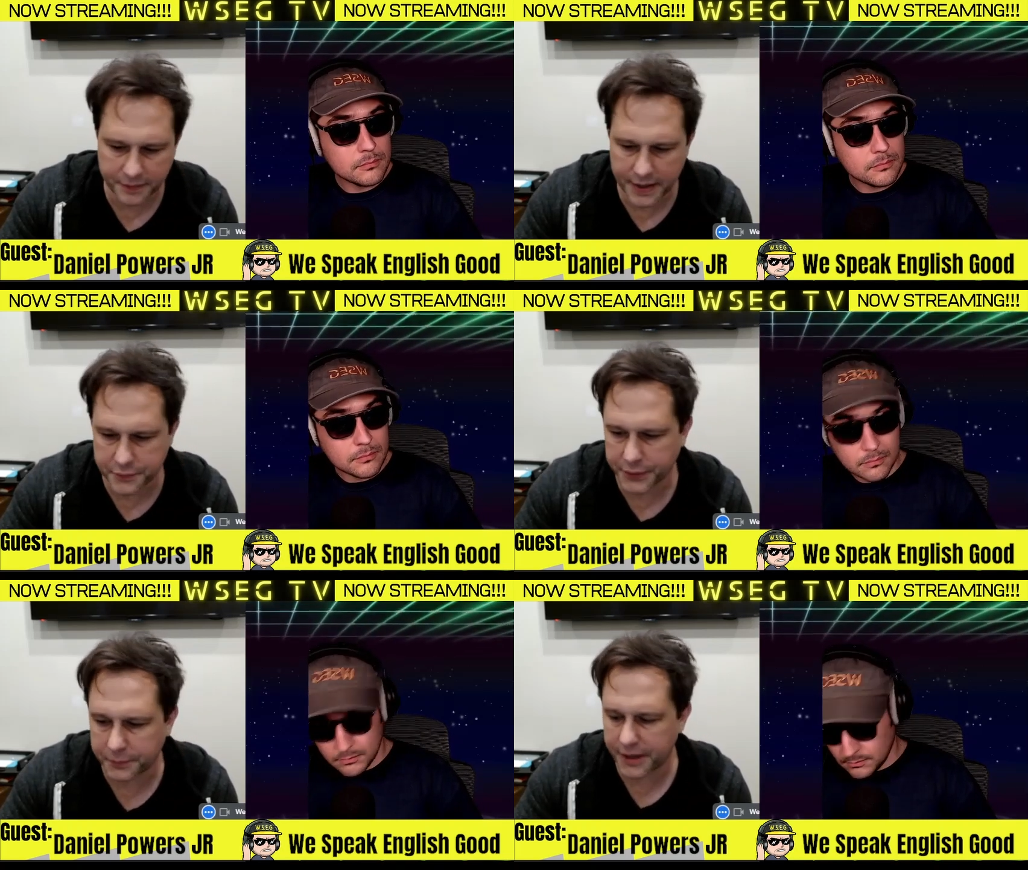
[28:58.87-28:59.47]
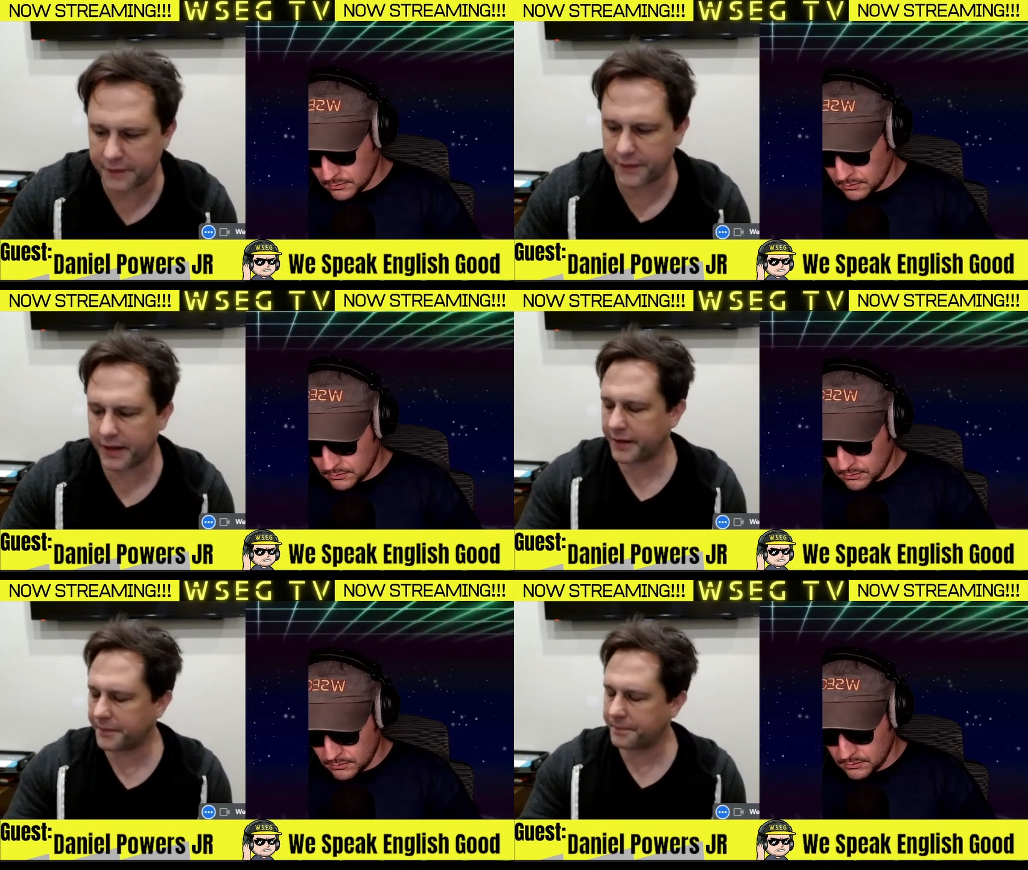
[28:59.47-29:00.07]
Speaker 1: slash Real Brave Inc.
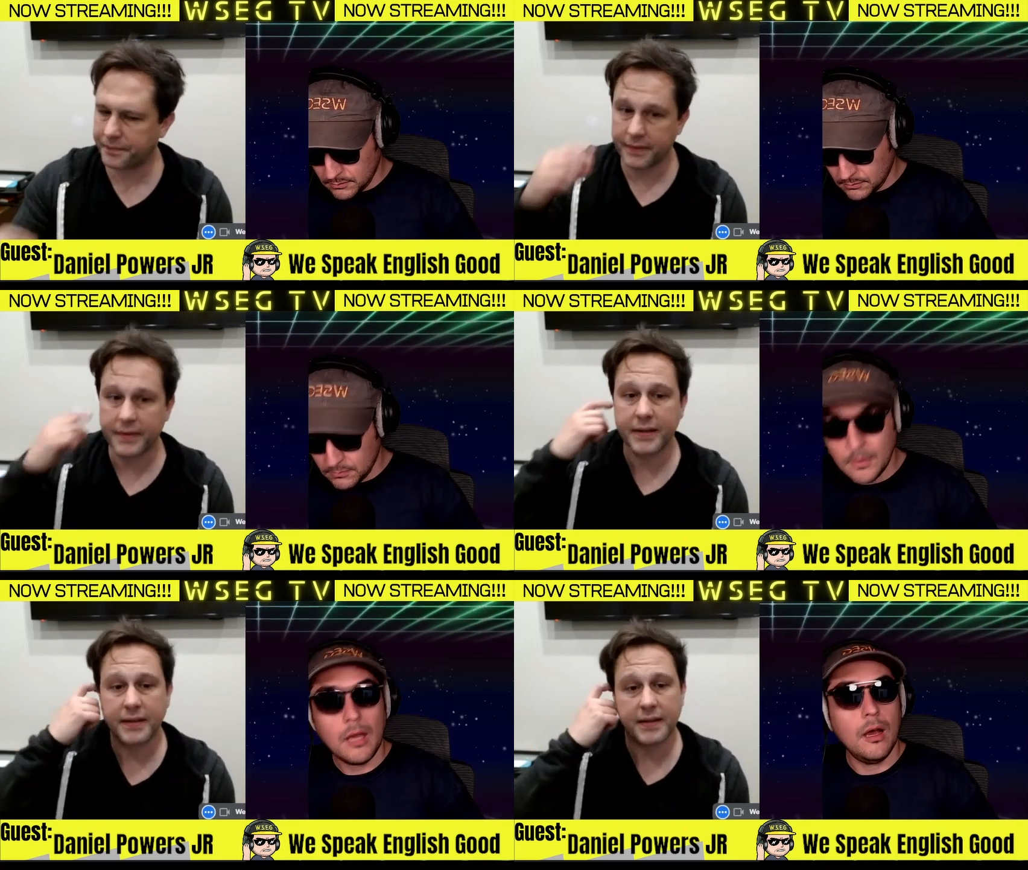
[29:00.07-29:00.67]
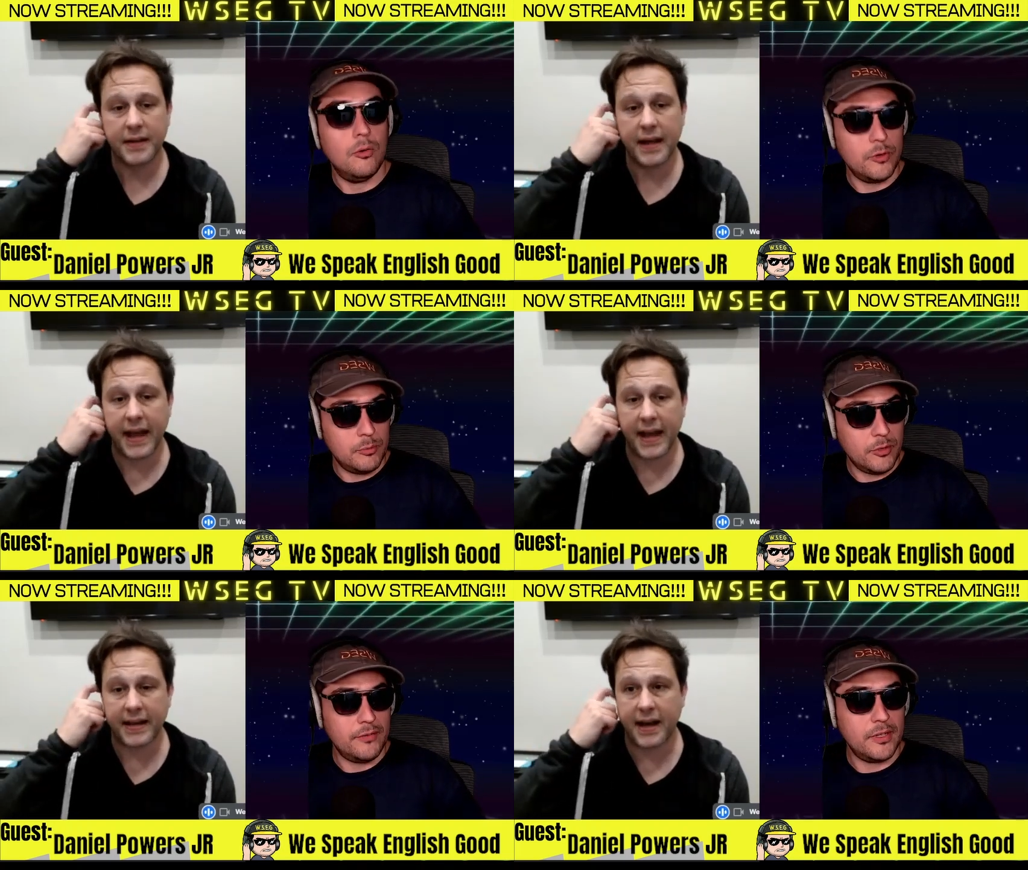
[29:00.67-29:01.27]
Speaker 2: Oh,
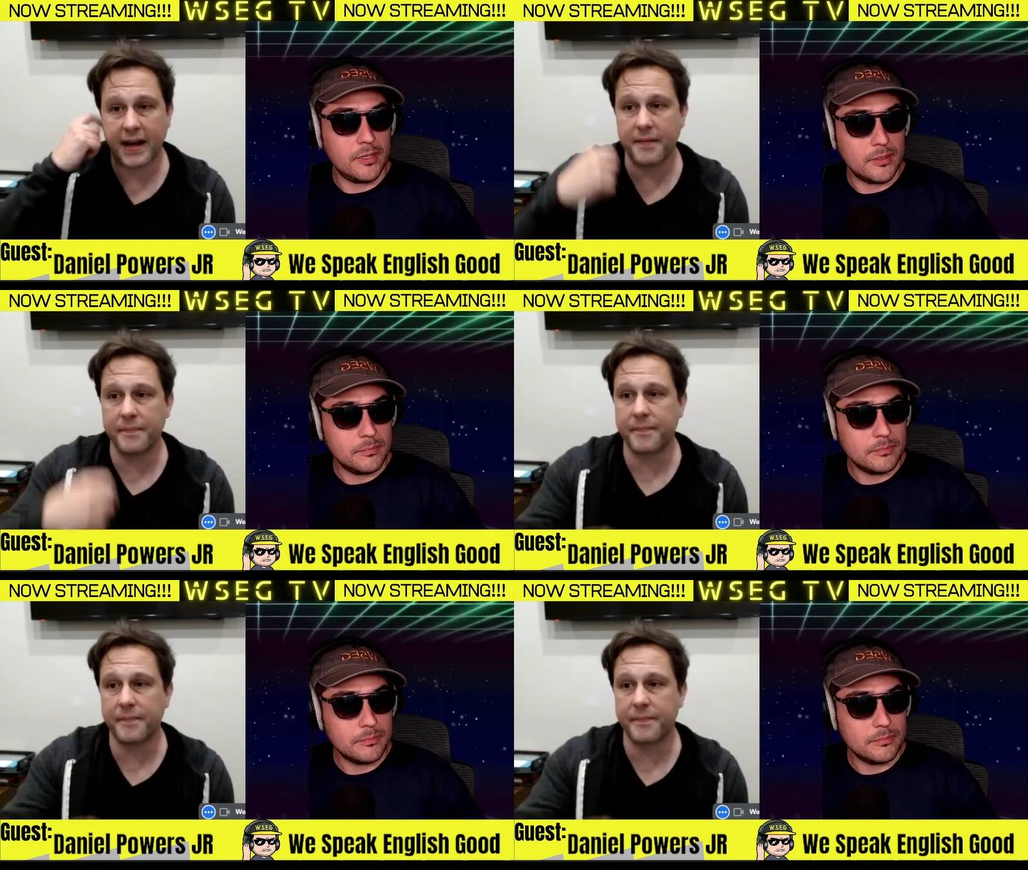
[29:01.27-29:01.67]
And
Speaker 1: uh,